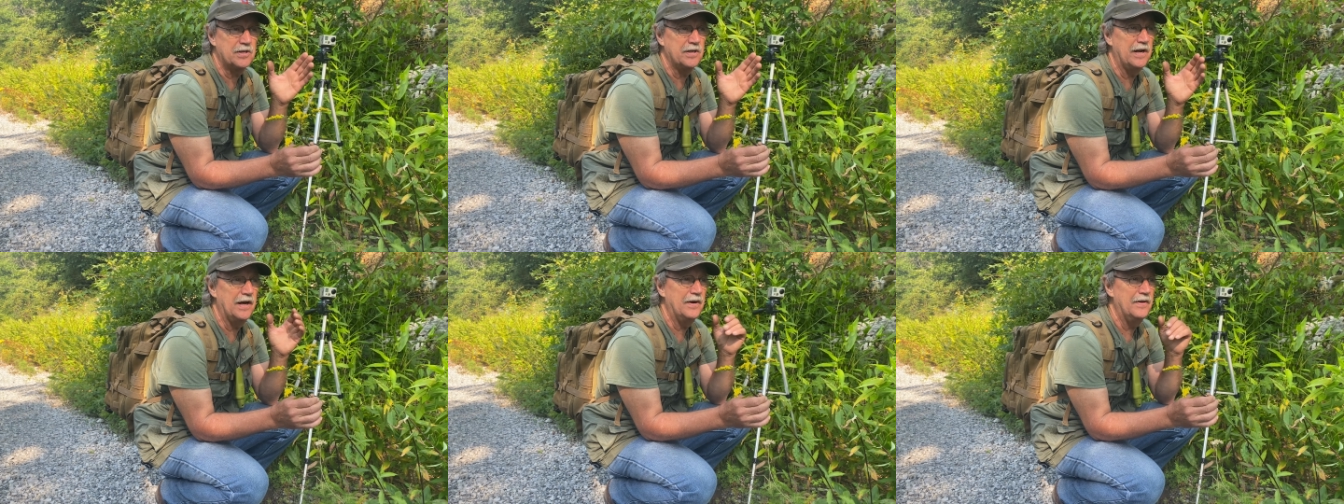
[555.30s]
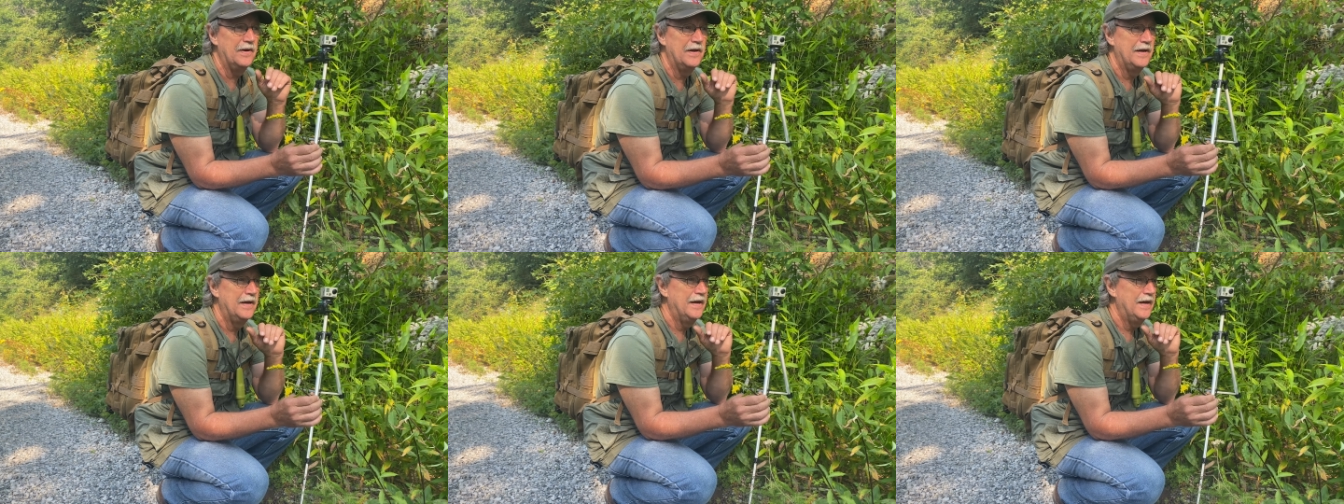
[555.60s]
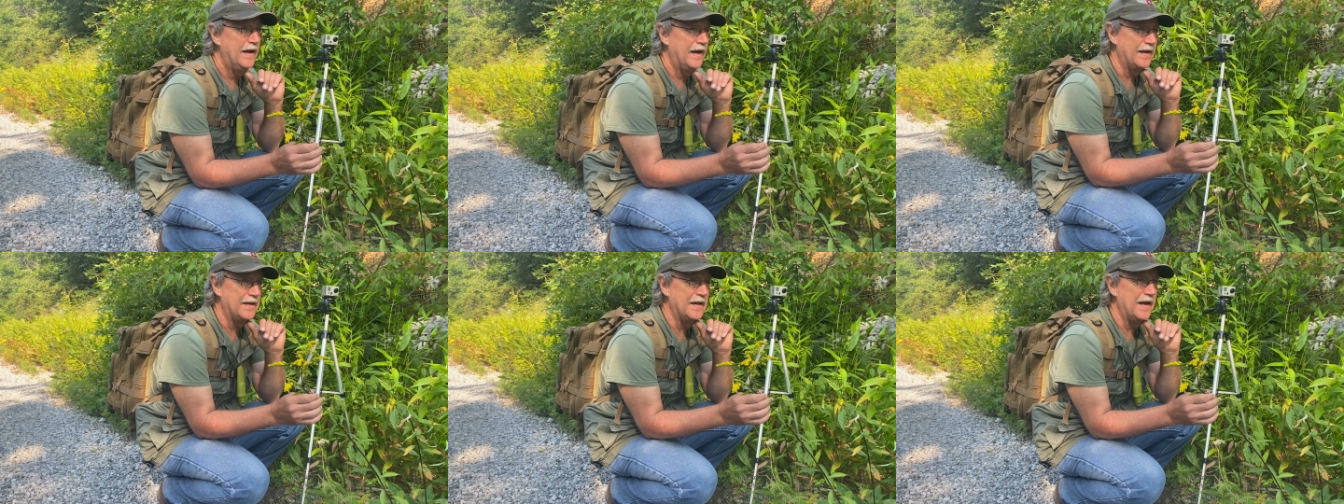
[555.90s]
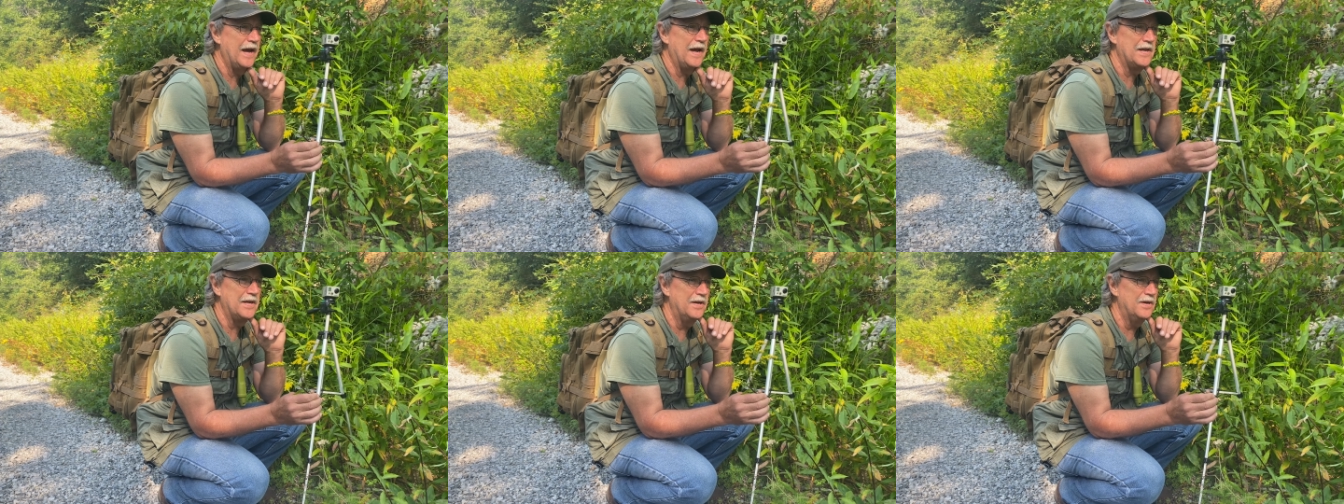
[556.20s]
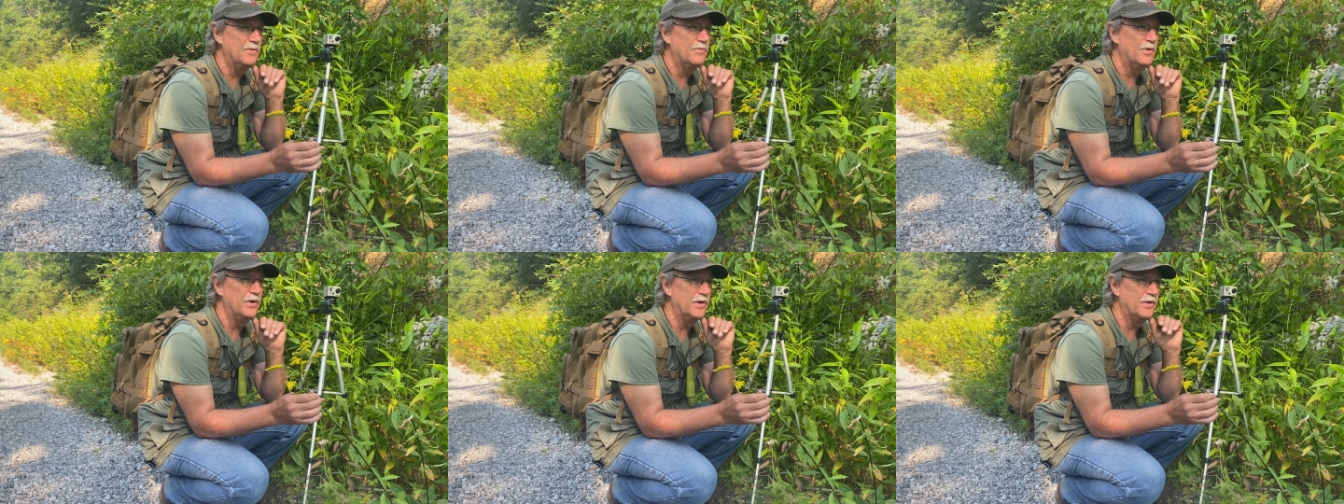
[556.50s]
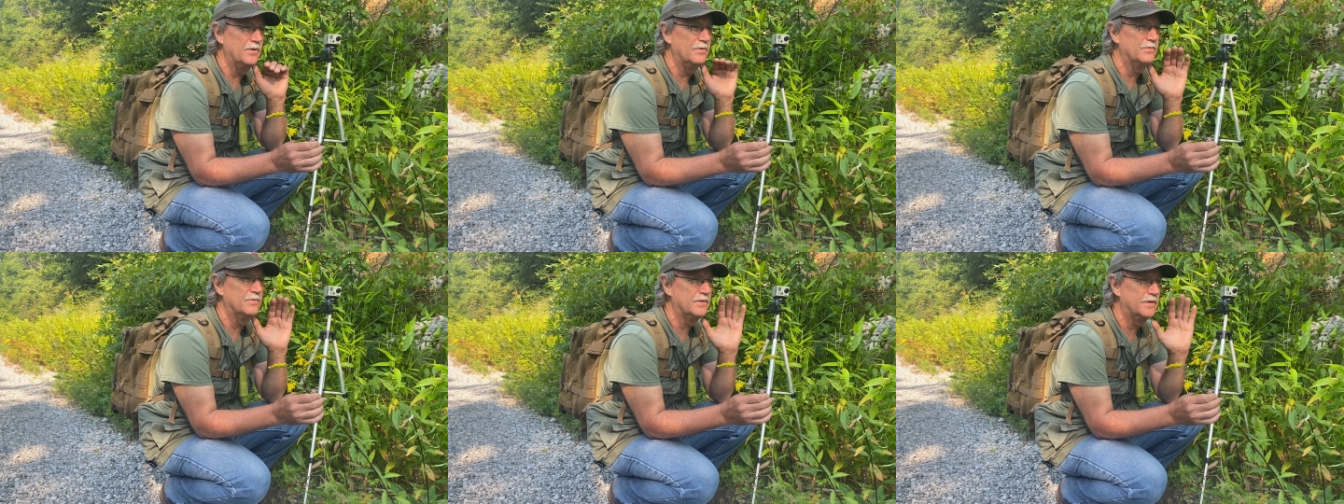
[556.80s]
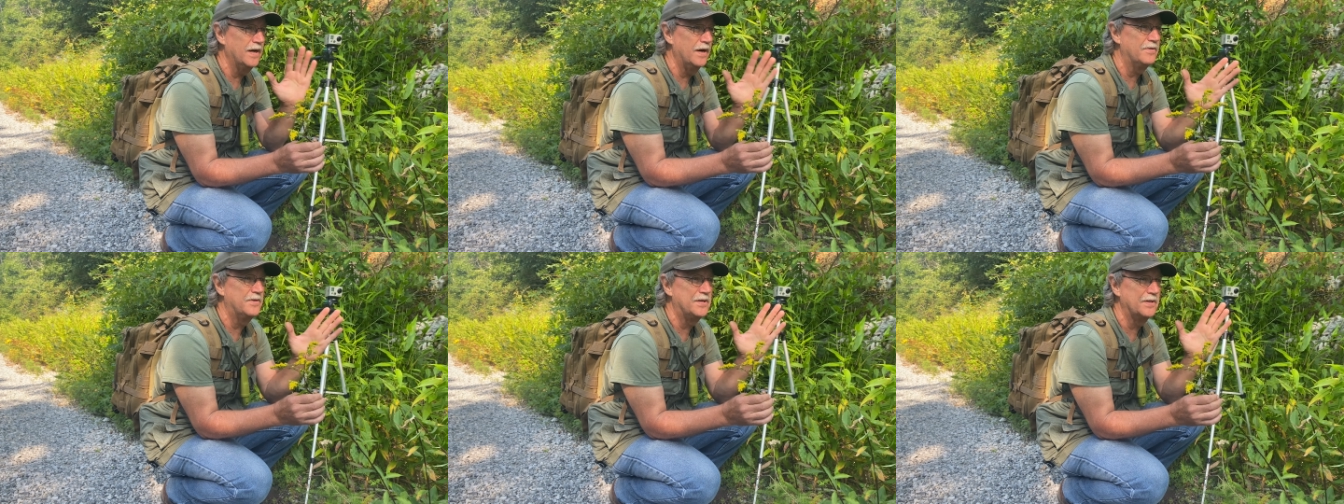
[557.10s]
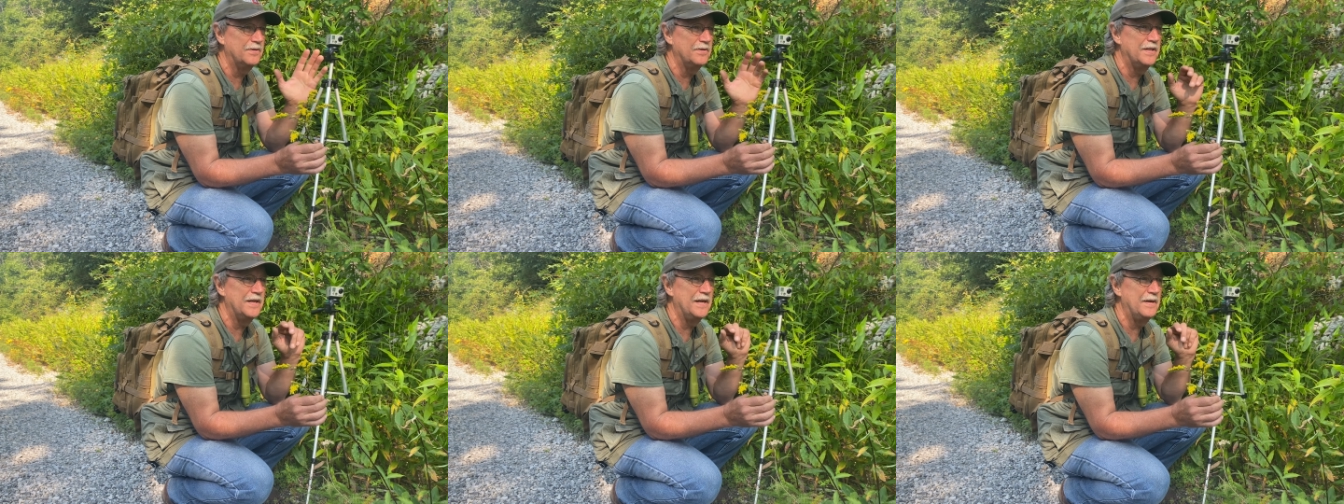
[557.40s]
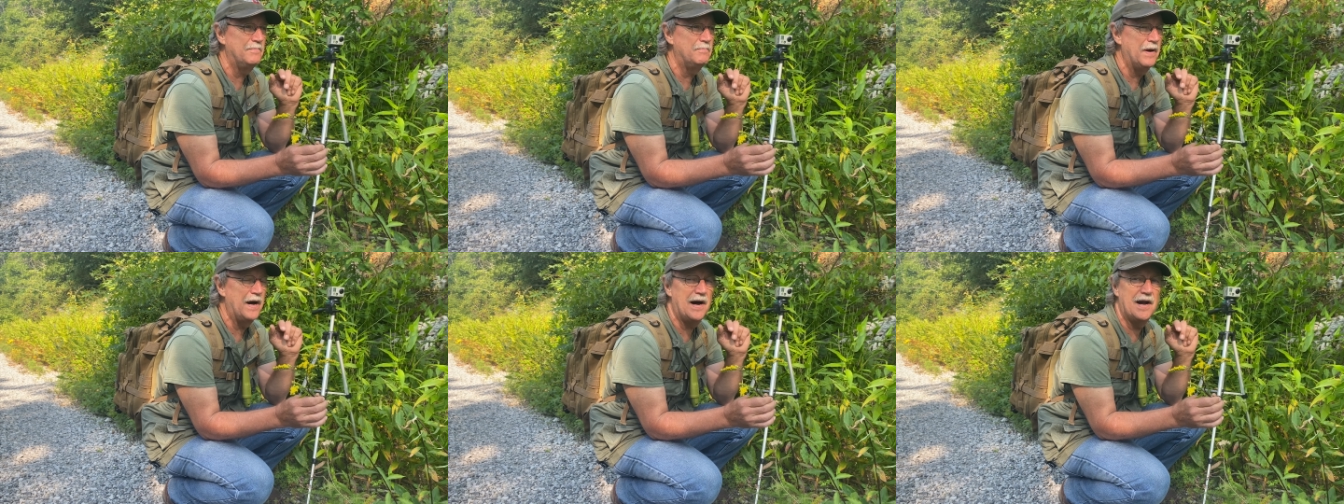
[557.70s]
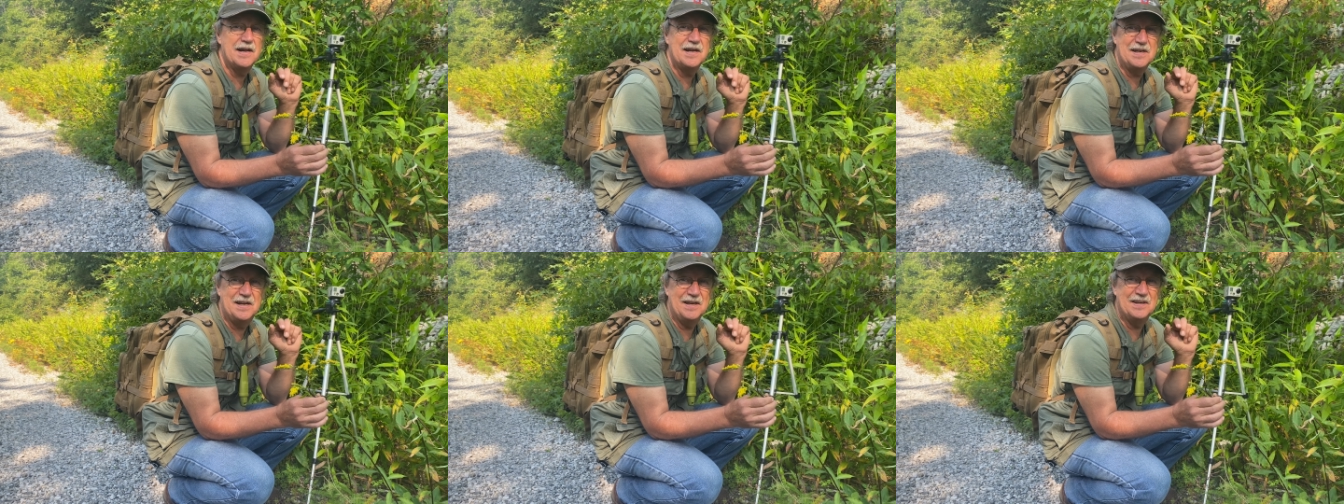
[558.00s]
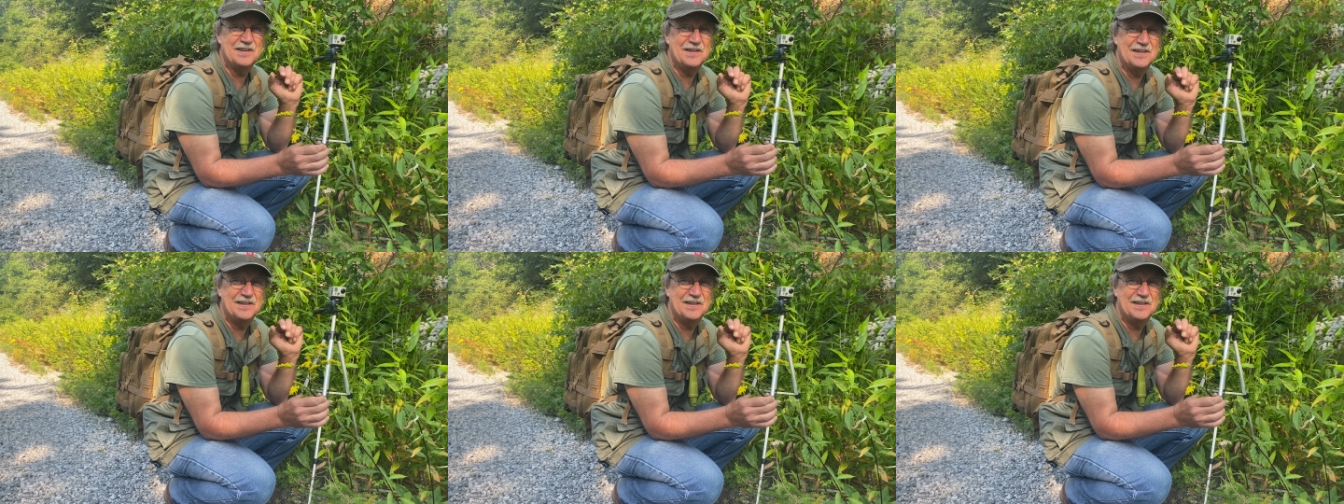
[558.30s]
you know. Yeah. And yeah, you will go to the potty